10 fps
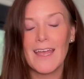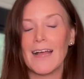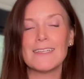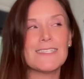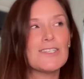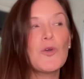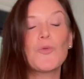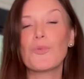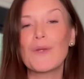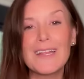And this is a
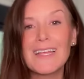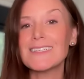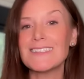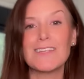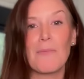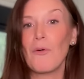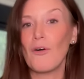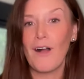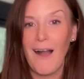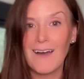really simple
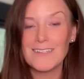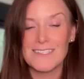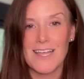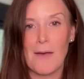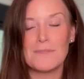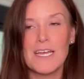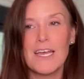concept.